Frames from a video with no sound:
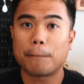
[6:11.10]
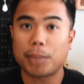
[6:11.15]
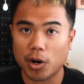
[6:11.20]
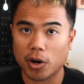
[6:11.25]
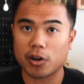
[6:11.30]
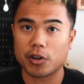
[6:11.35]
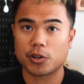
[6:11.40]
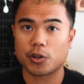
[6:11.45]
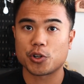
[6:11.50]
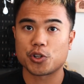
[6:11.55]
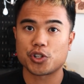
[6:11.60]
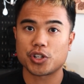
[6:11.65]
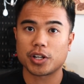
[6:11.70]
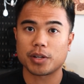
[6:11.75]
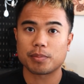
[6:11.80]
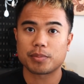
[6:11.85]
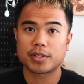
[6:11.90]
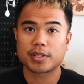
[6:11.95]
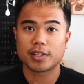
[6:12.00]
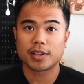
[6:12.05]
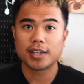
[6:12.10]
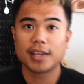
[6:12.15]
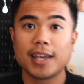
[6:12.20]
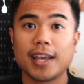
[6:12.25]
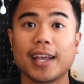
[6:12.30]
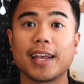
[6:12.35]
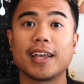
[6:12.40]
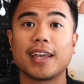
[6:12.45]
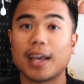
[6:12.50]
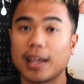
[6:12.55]
partnerships.
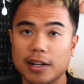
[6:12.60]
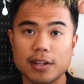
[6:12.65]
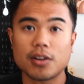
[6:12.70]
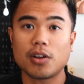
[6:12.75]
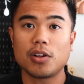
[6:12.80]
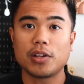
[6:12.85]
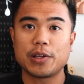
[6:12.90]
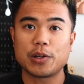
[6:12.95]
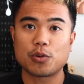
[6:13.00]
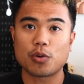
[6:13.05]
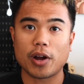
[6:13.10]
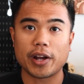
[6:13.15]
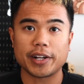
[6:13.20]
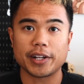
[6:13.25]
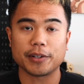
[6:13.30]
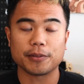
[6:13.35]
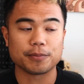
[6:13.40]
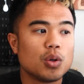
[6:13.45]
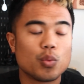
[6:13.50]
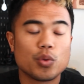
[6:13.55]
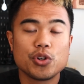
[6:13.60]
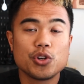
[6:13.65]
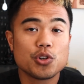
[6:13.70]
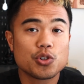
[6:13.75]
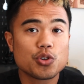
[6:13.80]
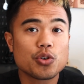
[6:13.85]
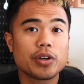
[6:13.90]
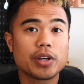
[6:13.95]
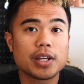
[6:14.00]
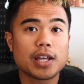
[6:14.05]
Get it all in writing. When you're
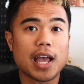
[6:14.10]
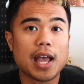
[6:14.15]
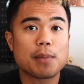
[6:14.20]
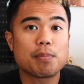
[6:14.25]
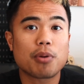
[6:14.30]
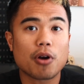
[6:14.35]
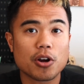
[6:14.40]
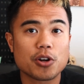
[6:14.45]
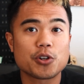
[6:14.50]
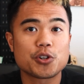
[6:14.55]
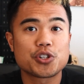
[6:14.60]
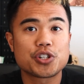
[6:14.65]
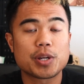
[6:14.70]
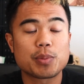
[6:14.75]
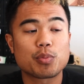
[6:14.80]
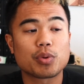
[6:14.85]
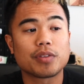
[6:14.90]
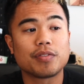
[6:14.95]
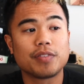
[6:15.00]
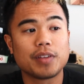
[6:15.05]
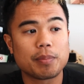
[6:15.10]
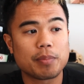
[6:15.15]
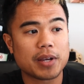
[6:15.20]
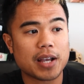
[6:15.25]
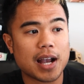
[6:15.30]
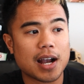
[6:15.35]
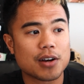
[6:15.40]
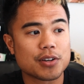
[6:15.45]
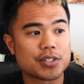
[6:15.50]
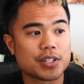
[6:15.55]
doing a partnership with
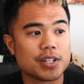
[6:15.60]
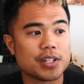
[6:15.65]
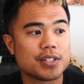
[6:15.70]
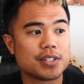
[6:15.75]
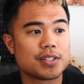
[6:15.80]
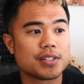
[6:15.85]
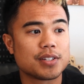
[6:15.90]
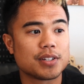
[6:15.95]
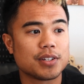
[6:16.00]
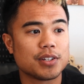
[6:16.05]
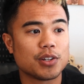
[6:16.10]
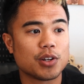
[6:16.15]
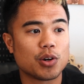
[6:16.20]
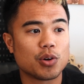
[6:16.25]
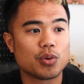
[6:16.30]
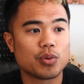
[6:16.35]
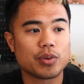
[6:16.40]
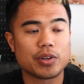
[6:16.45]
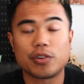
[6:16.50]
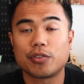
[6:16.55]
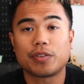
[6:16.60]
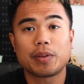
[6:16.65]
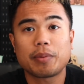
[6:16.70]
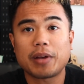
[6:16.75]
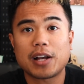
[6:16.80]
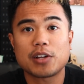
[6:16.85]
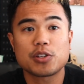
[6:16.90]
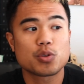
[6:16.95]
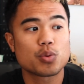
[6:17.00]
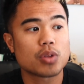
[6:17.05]
flipping houses, you know, you're
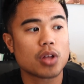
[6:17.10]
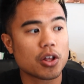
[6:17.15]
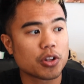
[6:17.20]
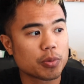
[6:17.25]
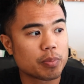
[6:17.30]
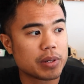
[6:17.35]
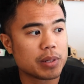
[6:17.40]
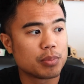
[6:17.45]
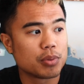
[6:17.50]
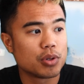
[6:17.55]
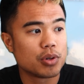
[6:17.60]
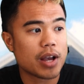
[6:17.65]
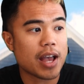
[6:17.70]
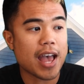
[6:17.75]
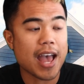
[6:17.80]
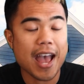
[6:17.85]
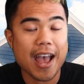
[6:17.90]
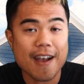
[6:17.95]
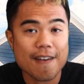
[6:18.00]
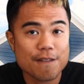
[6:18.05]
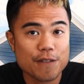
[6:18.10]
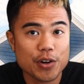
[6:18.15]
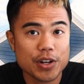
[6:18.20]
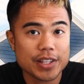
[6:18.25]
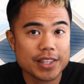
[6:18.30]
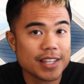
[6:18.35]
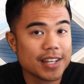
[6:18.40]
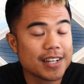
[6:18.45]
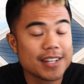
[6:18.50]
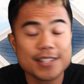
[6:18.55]
flipping houses with other people,
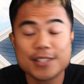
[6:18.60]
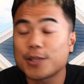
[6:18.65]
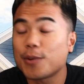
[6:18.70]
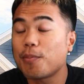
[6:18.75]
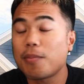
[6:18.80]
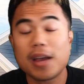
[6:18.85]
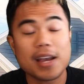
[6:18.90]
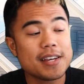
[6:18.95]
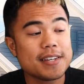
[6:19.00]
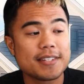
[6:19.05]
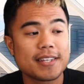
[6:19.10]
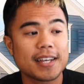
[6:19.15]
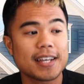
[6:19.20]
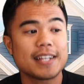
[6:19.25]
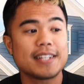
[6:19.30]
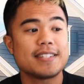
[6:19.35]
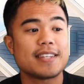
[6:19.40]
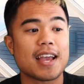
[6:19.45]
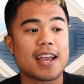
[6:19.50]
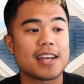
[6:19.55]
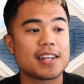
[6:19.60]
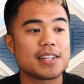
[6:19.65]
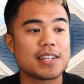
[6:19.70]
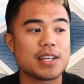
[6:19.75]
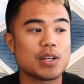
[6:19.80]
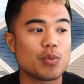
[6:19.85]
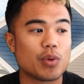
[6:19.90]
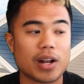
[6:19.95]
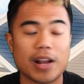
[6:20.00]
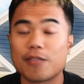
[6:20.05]
everything is amazing and
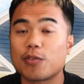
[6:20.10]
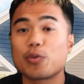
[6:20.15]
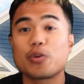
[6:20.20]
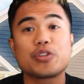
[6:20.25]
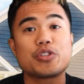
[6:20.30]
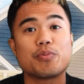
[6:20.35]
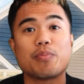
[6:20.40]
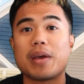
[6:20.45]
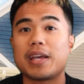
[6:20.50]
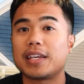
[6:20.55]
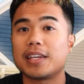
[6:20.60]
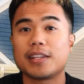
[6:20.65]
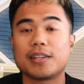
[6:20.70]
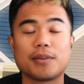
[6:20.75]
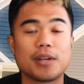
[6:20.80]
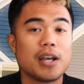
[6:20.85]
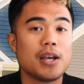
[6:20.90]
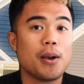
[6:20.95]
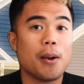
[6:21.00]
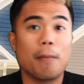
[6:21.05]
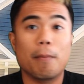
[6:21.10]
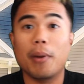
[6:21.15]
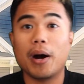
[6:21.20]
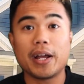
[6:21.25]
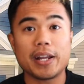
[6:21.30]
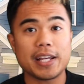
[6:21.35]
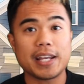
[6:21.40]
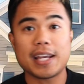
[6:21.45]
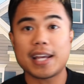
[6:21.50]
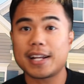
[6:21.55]
dandy when everyone's making
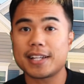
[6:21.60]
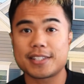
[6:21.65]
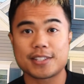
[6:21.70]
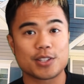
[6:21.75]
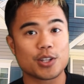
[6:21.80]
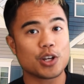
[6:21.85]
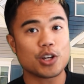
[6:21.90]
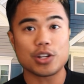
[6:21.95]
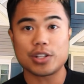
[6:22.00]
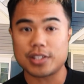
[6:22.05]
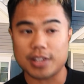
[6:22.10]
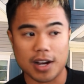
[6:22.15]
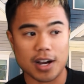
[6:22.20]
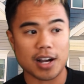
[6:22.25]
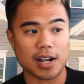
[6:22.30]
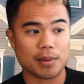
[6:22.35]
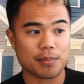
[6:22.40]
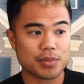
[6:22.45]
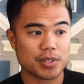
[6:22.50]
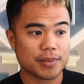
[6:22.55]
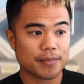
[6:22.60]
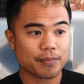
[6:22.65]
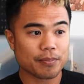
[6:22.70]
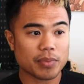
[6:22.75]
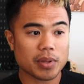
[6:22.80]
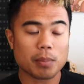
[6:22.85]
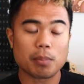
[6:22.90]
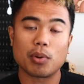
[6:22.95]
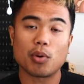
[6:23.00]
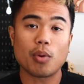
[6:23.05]
money and it's the good times.
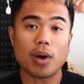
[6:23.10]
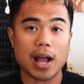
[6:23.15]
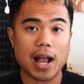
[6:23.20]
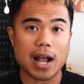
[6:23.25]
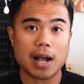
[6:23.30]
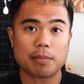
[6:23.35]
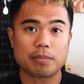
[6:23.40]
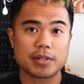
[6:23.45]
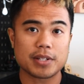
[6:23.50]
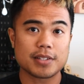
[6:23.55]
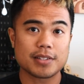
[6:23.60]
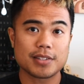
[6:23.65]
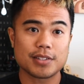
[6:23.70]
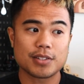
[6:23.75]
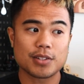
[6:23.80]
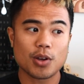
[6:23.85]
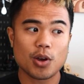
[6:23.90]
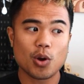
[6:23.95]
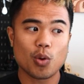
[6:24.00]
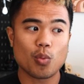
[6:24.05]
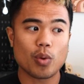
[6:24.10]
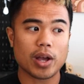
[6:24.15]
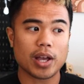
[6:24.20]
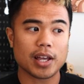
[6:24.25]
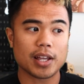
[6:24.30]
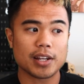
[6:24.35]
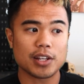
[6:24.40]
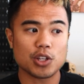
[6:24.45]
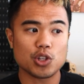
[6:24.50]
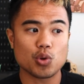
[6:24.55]
But what happens
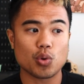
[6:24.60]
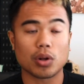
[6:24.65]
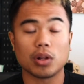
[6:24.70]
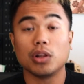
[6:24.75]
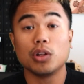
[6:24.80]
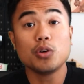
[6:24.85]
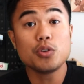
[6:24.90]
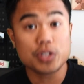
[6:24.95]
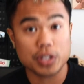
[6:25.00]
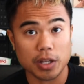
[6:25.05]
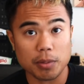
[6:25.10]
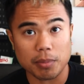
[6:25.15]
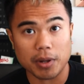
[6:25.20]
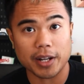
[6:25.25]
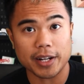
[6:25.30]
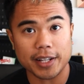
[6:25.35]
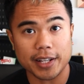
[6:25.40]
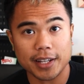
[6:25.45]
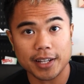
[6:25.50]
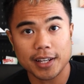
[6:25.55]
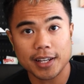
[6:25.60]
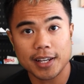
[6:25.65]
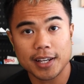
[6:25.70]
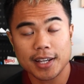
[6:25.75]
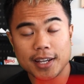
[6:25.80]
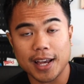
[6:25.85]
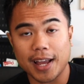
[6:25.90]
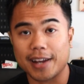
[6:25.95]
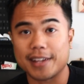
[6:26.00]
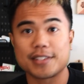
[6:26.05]
when you are losing money
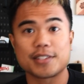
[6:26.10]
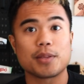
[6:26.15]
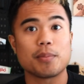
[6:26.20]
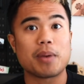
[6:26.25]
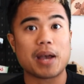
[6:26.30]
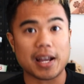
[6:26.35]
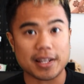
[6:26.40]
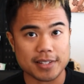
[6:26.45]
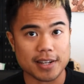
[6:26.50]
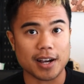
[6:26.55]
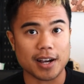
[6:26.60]
and it's the bad